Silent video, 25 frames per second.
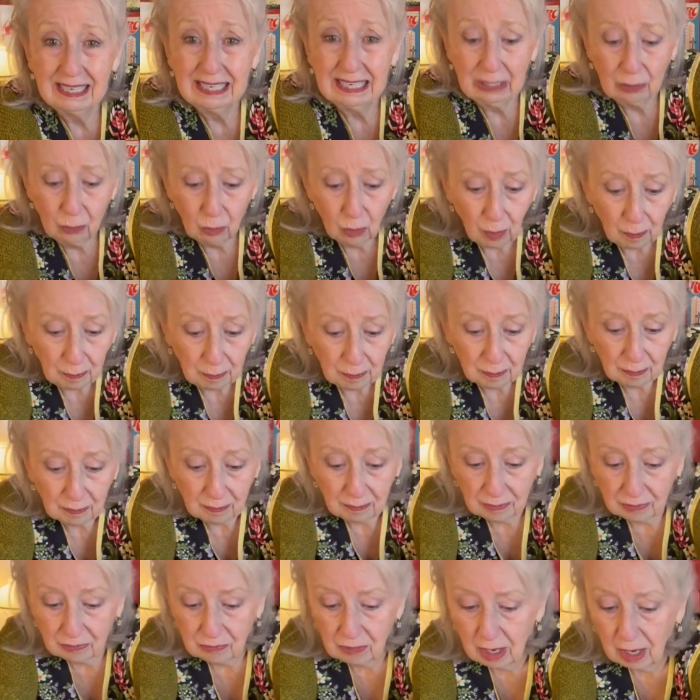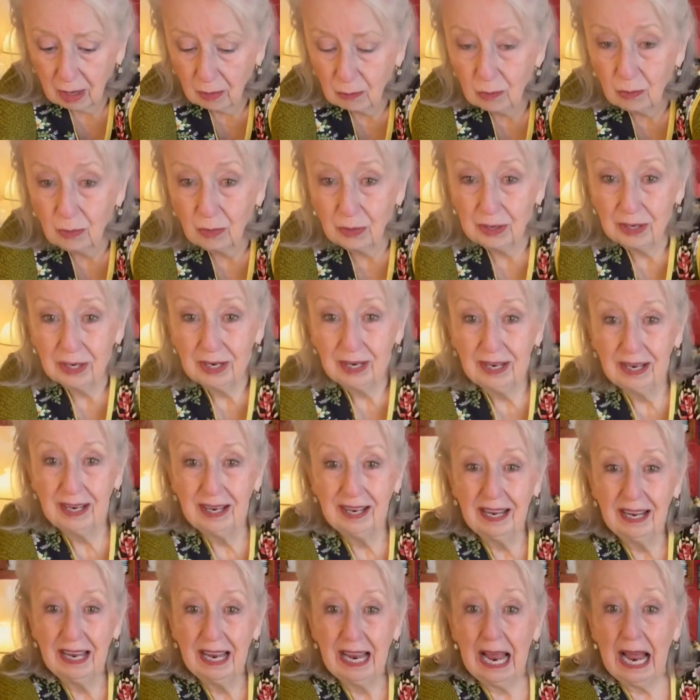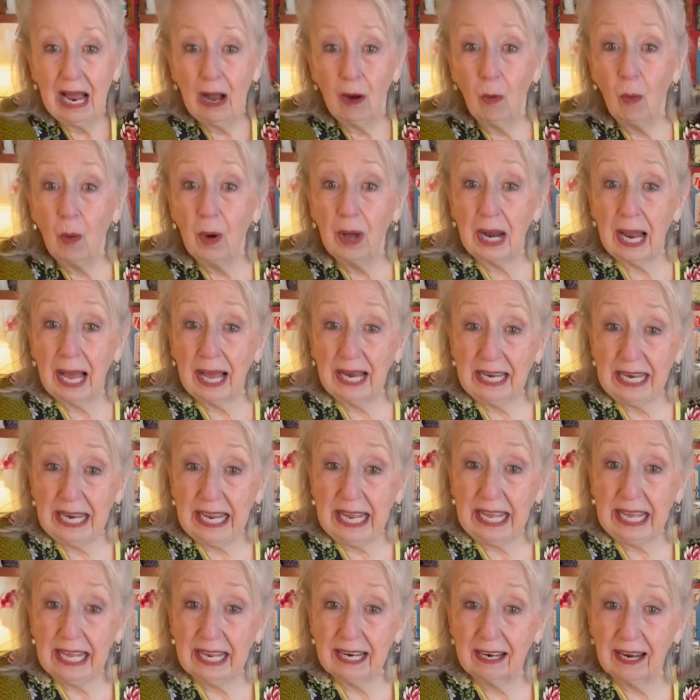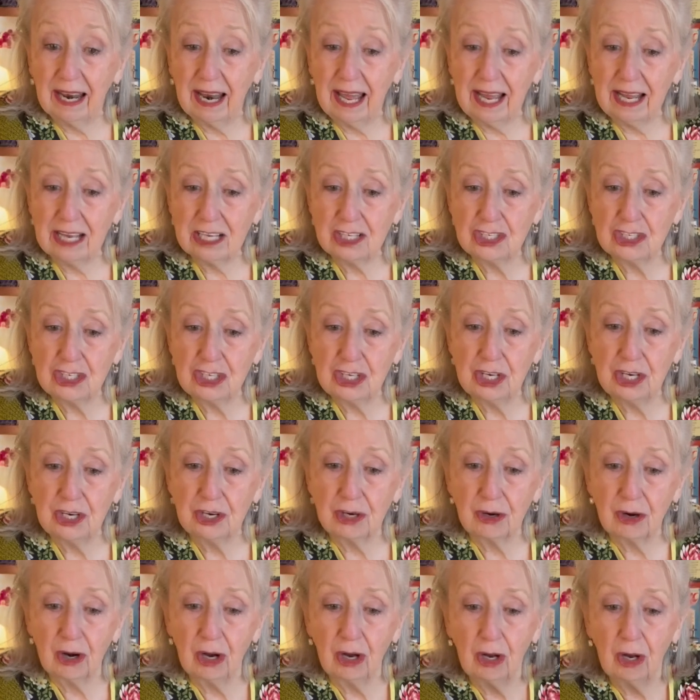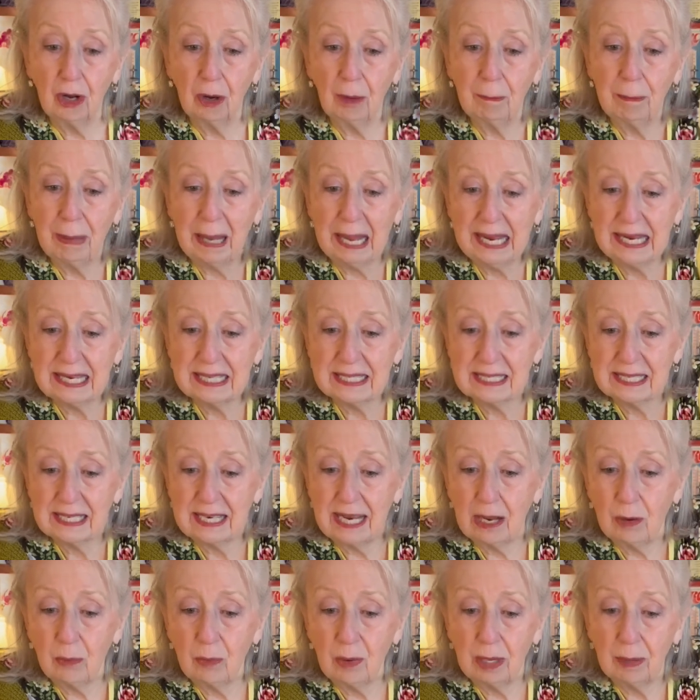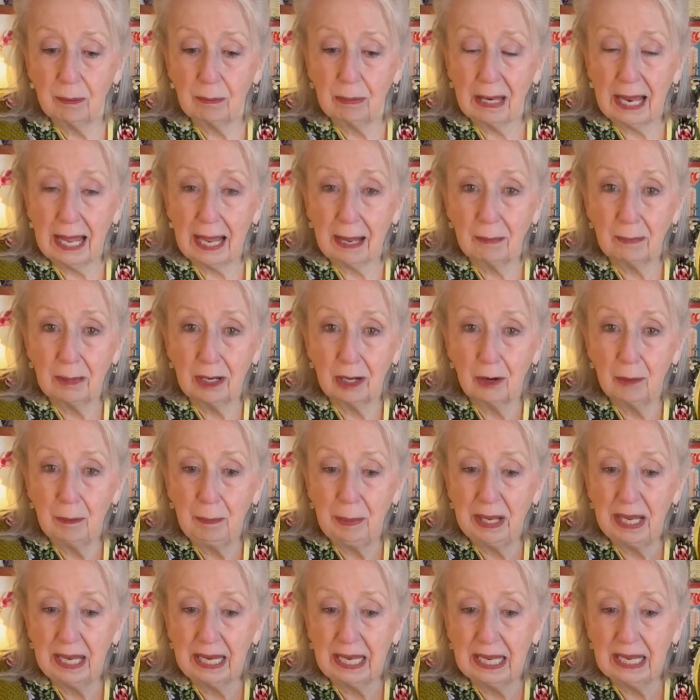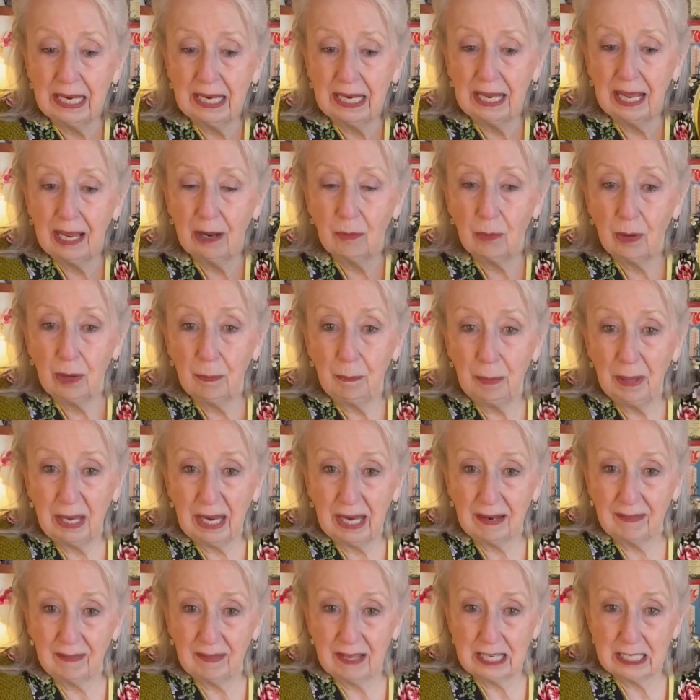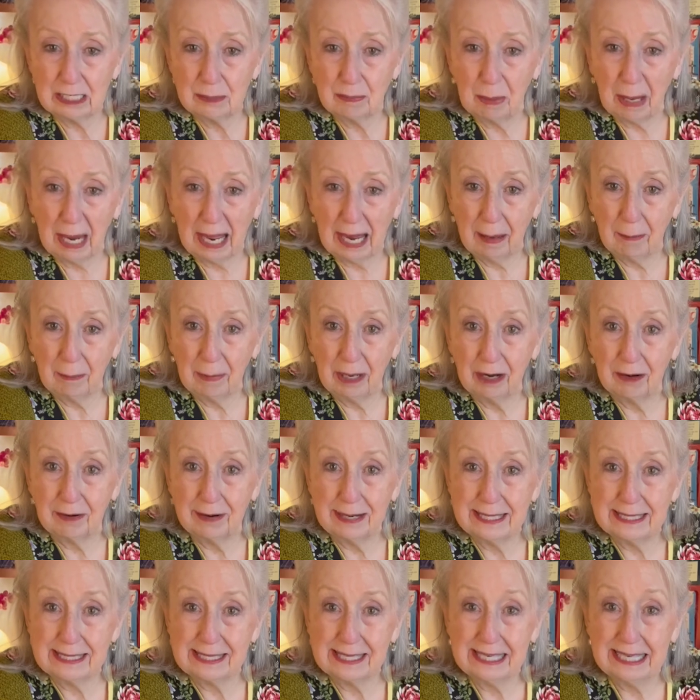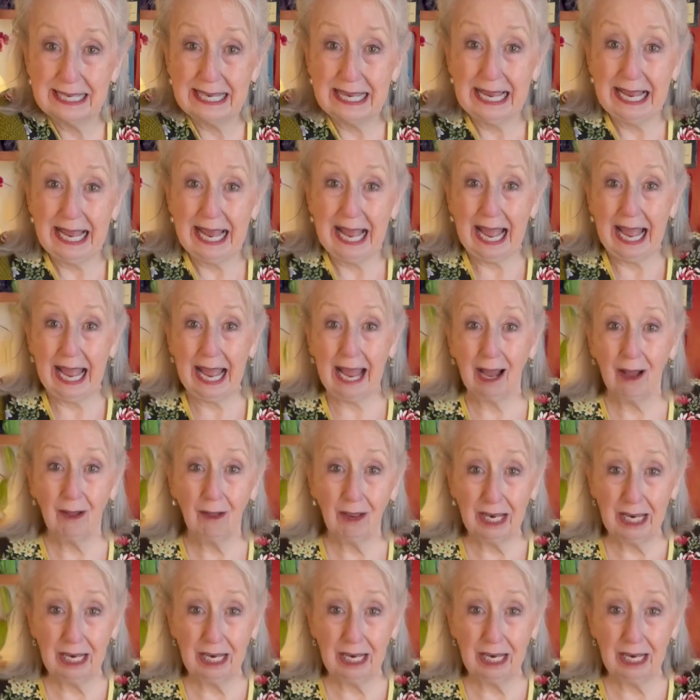Whoop. Got one. What I did last year, Banks and I went blackberry picking, and we picked these blackberries out